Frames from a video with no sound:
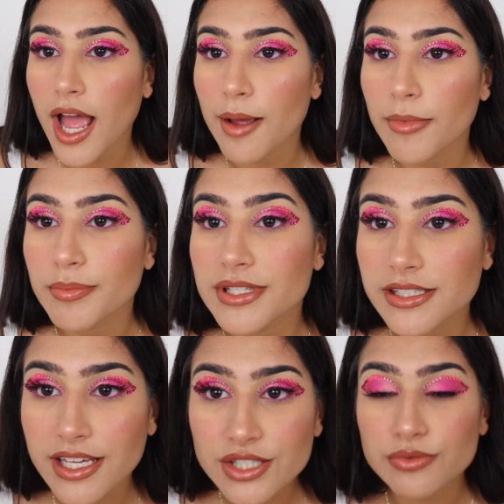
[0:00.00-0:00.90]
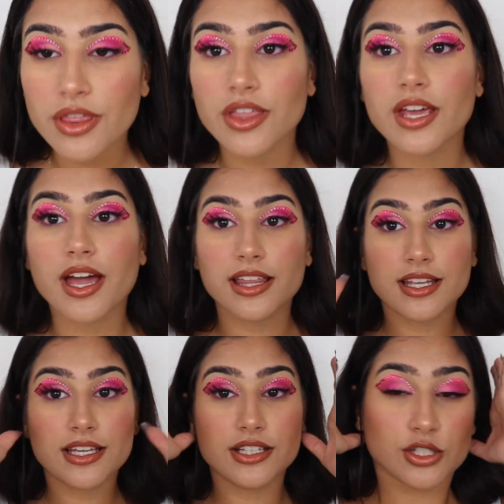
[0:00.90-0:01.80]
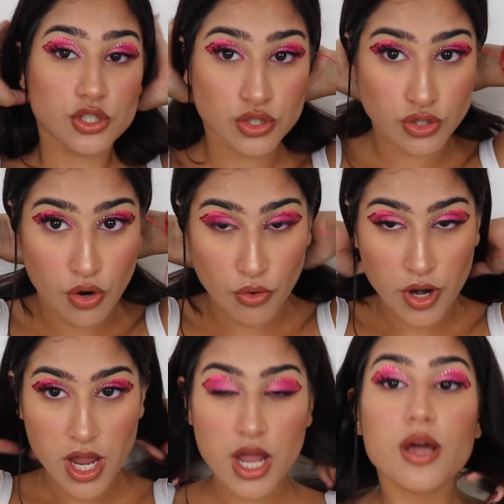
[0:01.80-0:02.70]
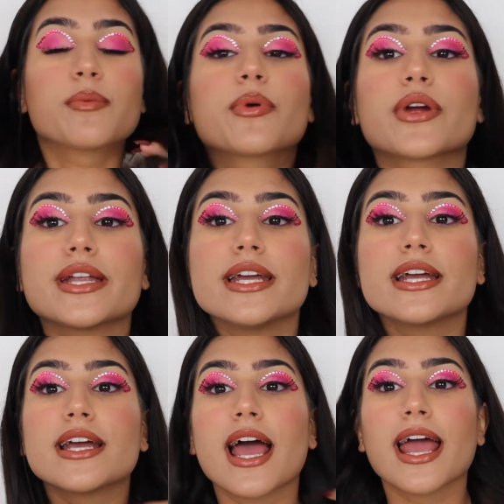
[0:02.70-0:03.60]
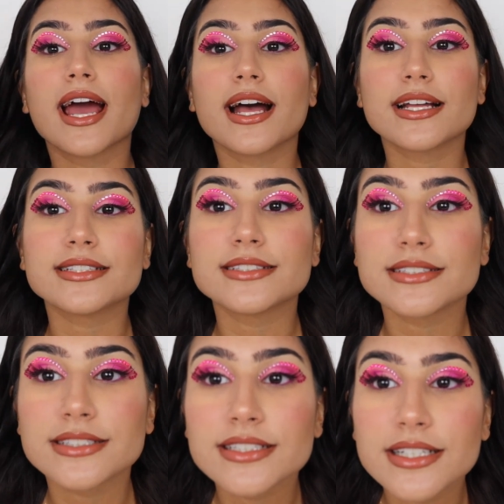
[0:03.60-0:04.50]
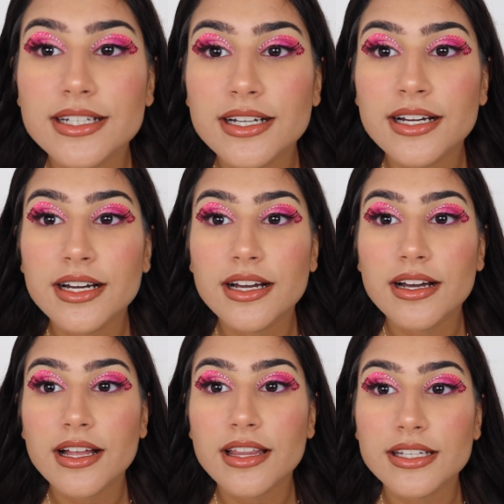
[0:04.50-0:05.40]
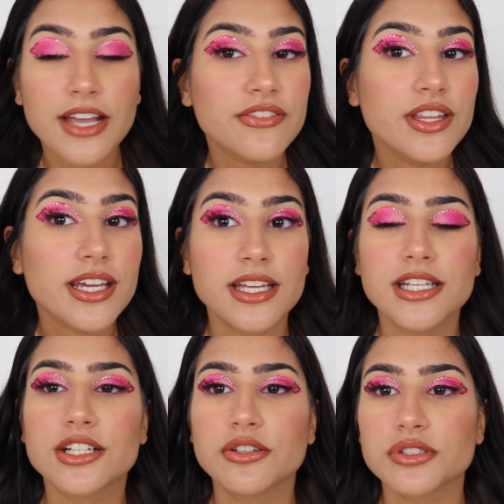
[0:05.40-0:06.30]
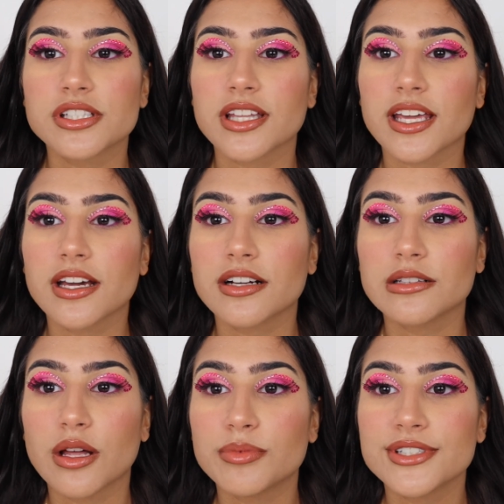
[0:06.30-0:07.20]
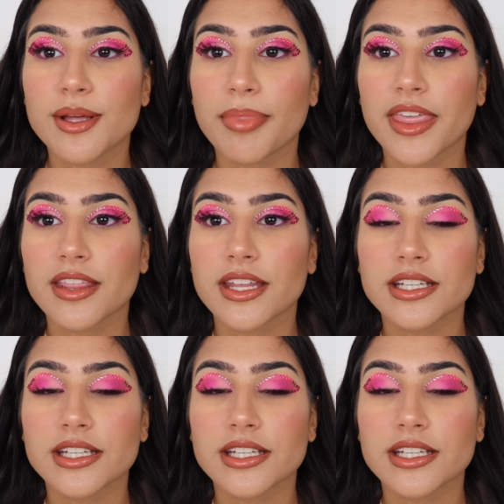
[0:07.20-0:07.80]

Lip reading: I'm obsessed with it. I think it looks so pretty, and like I feel like I need to go to like a club or something.